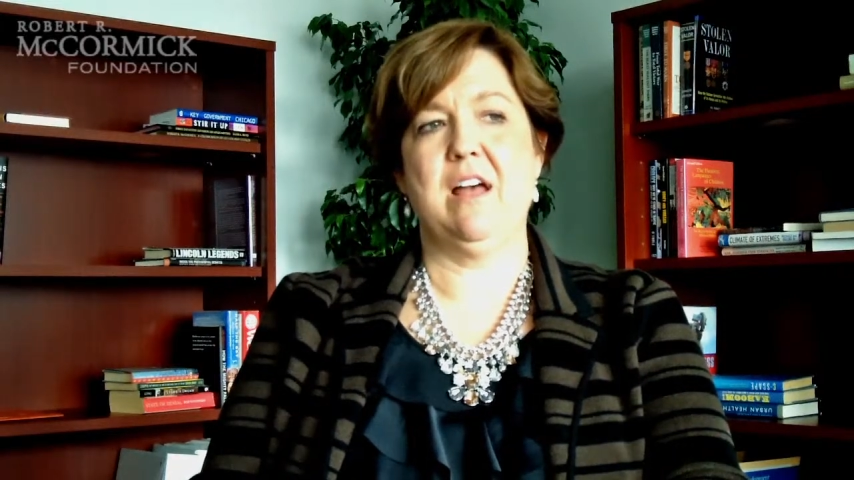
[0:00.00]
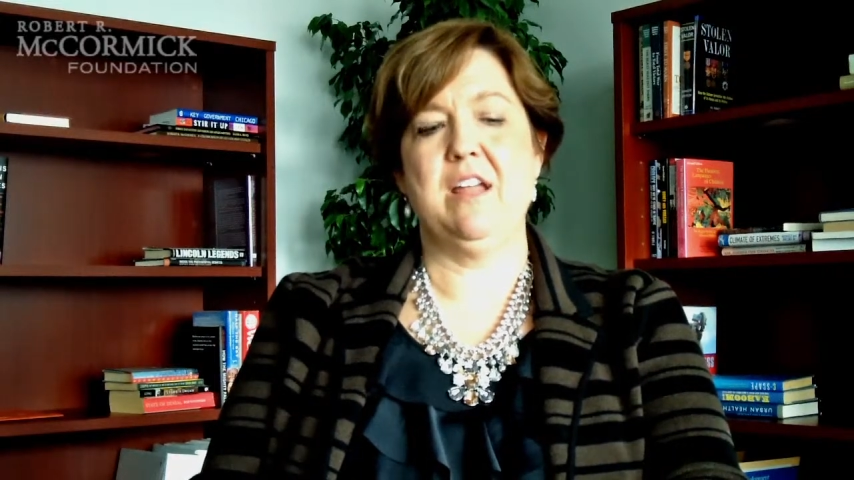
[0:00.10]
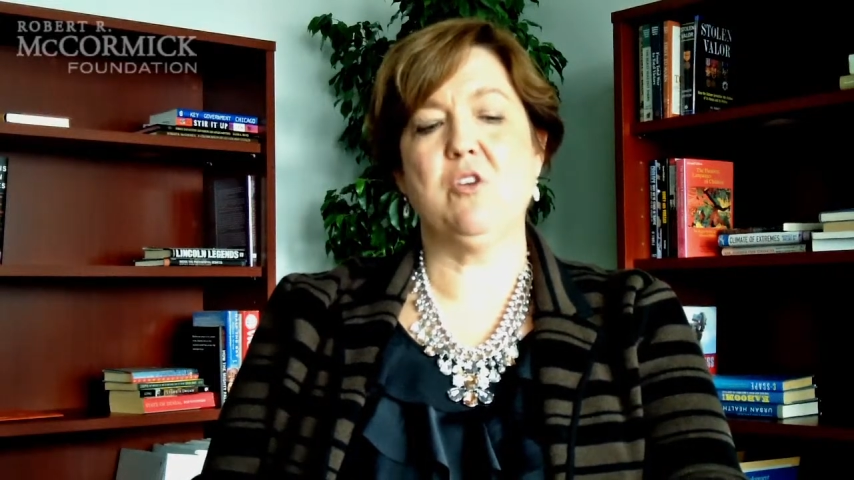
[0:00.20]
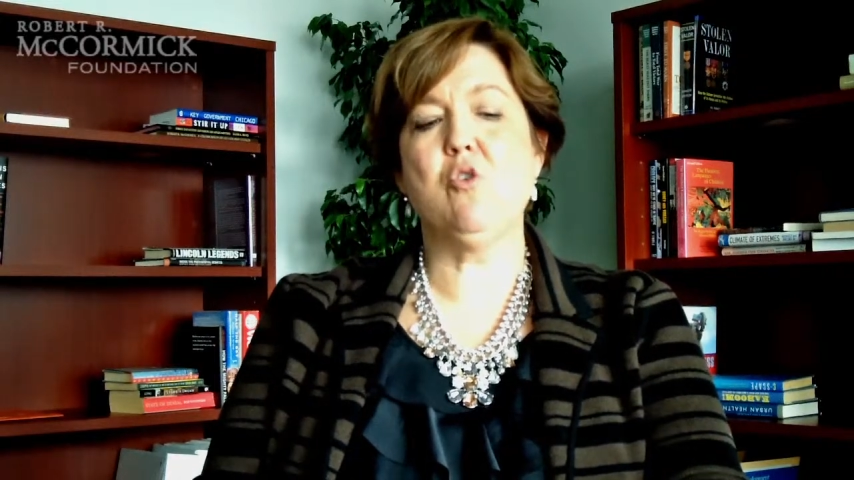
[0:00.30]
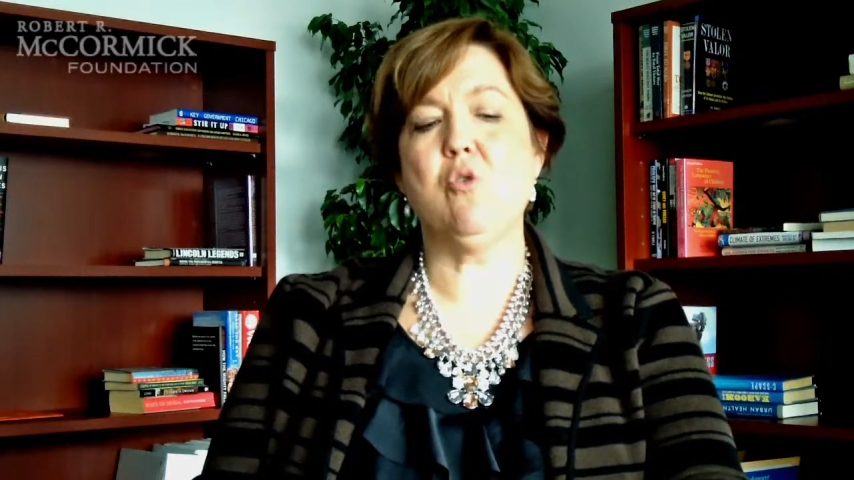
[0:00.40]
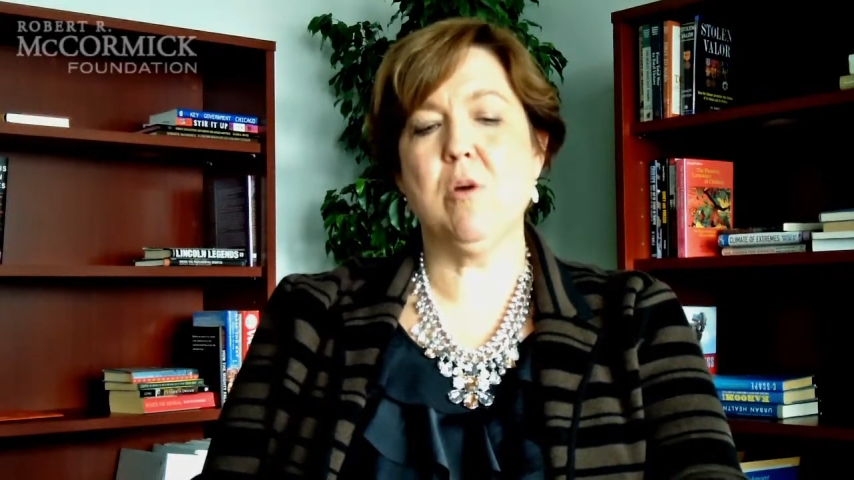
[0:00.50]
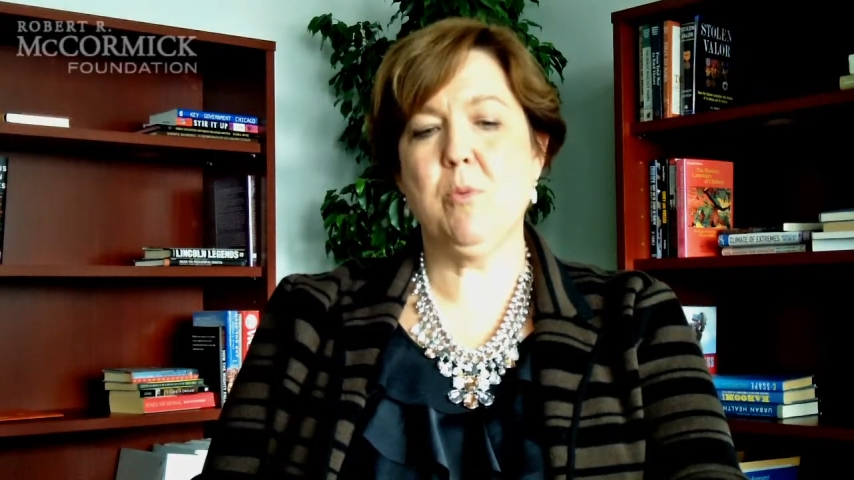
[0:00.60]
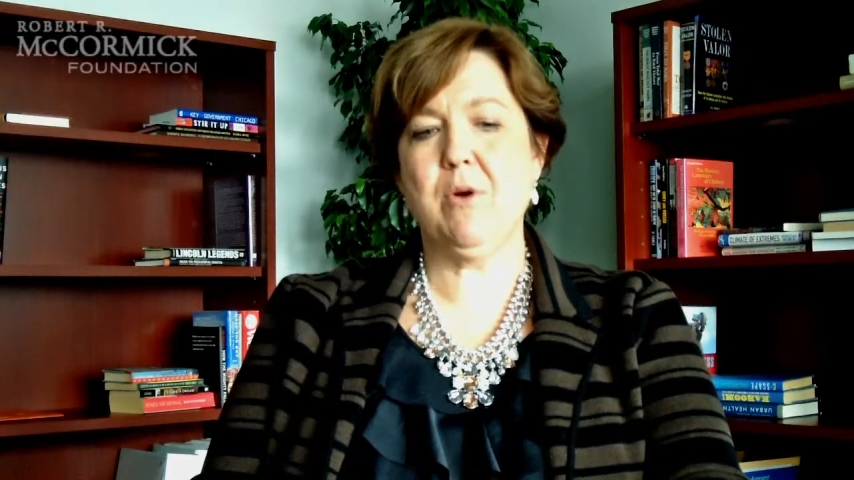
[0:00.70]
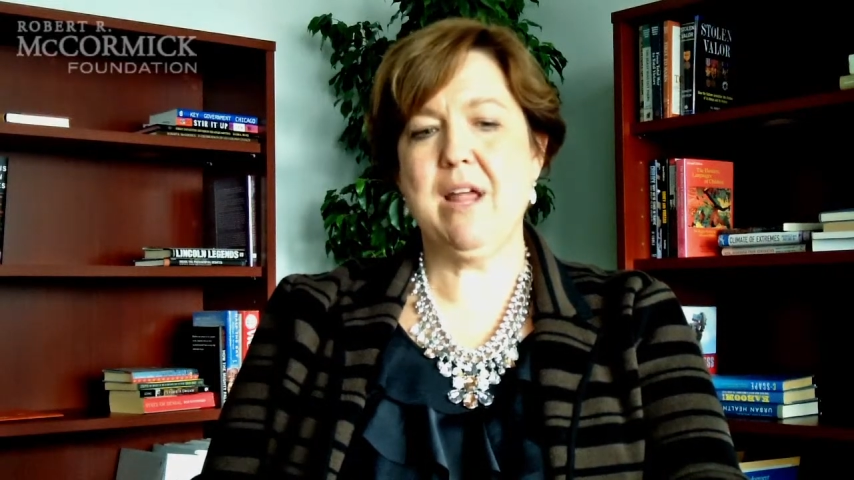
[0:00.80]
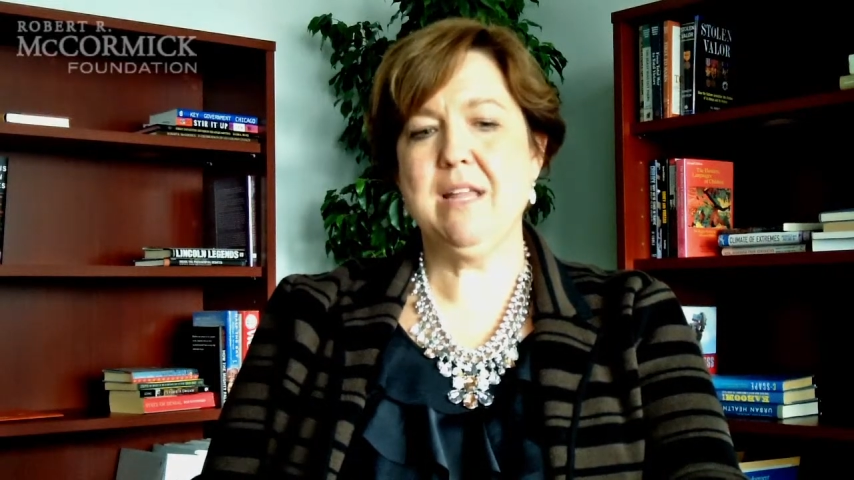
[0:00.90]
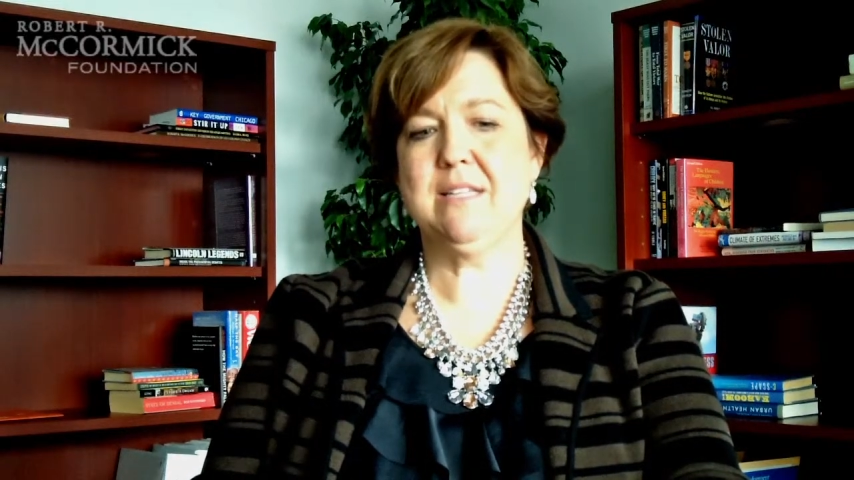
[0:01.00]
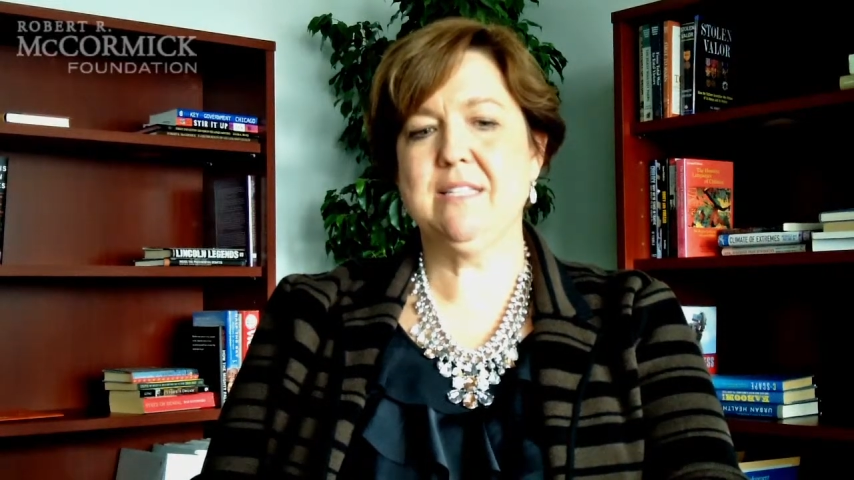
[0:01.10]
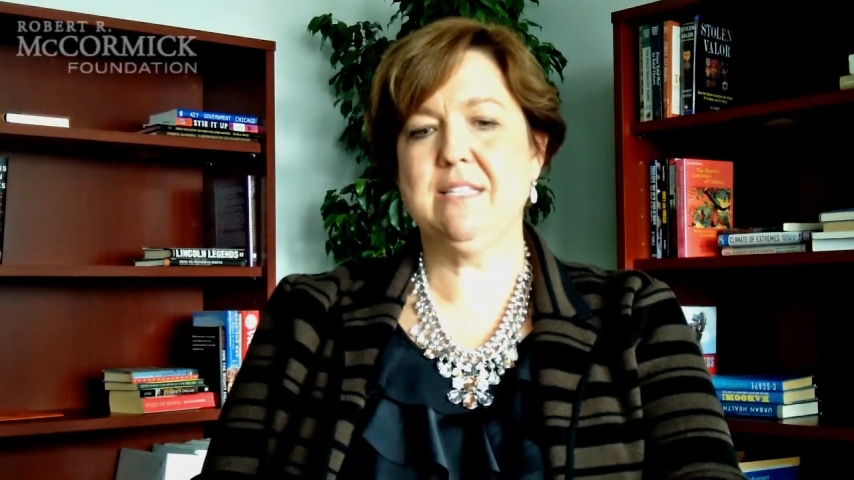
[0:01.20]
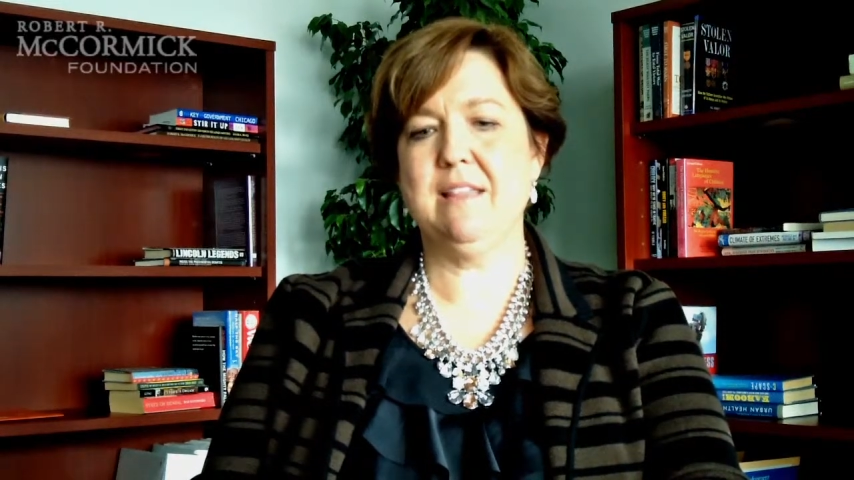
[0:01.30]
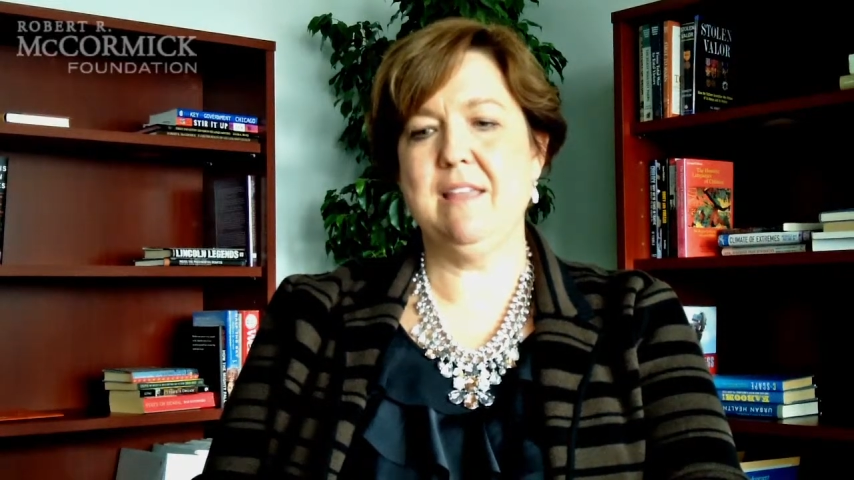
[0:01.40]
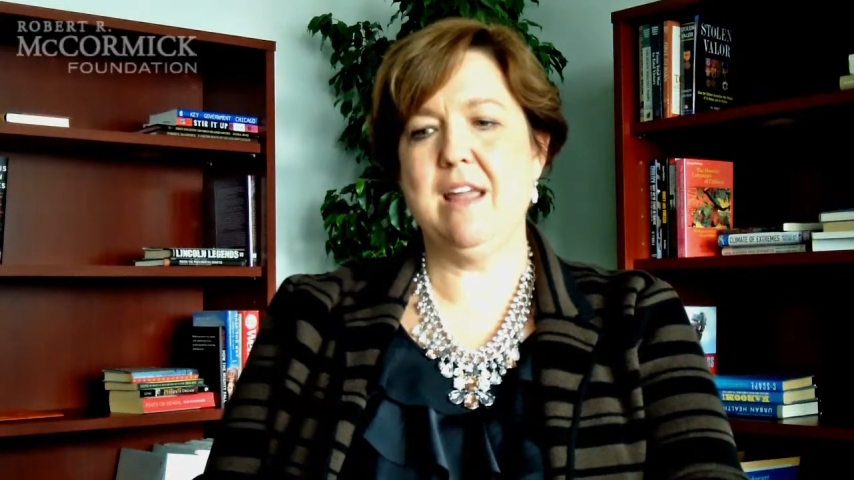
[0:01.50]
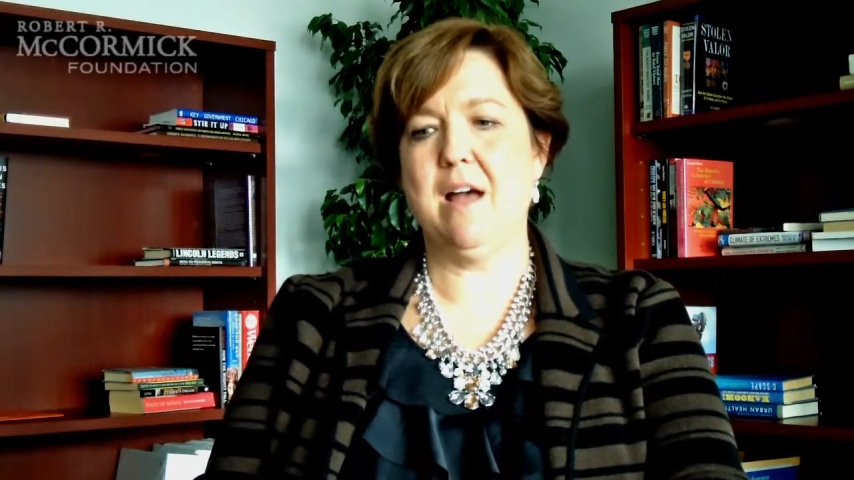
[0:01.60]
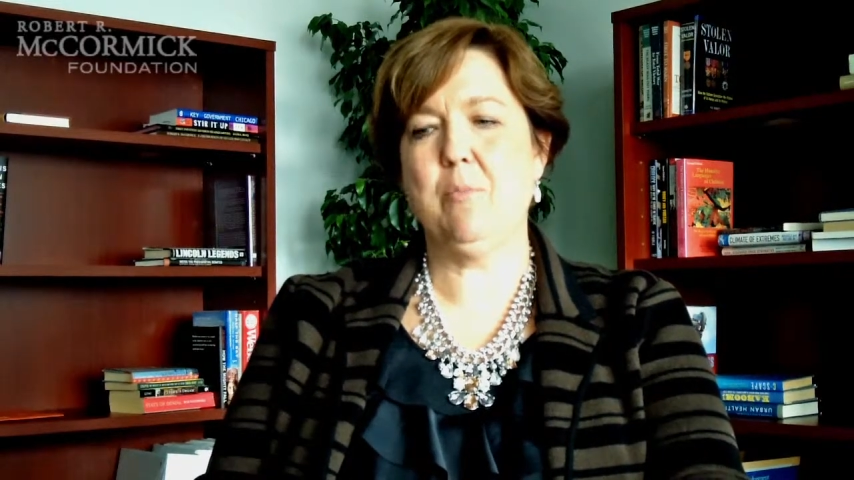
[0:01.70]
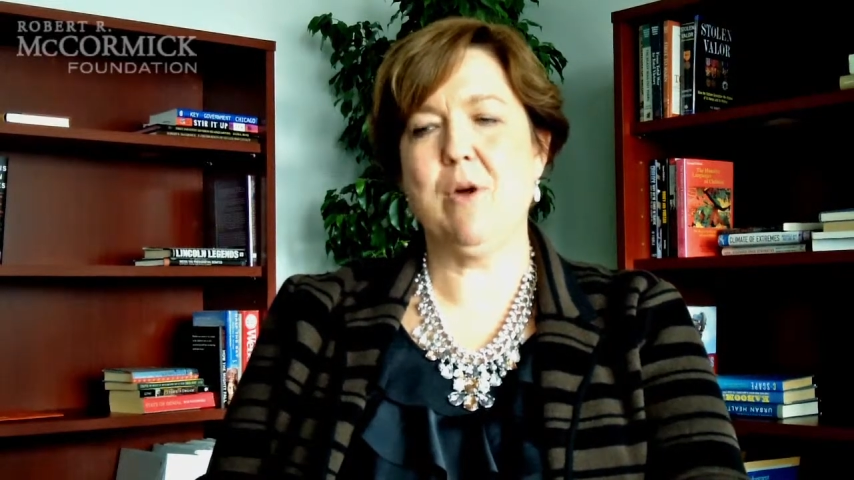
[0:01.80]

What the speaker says: incorporates the